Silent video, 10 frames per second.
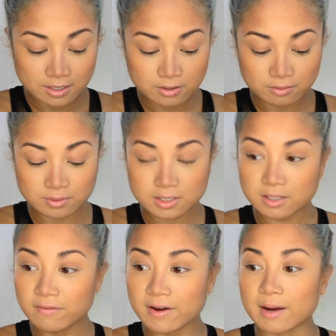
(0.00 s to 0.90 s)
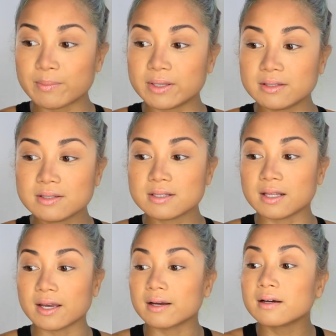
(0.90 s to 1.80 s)
you know, stuff happens
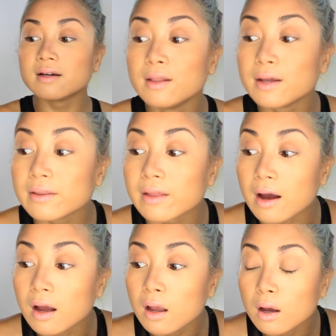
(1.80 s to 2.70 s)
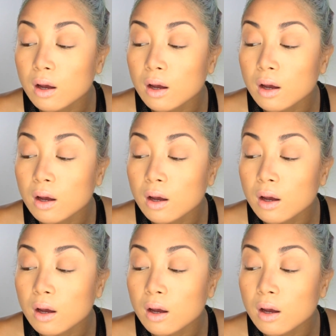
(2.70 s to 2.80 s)
like that.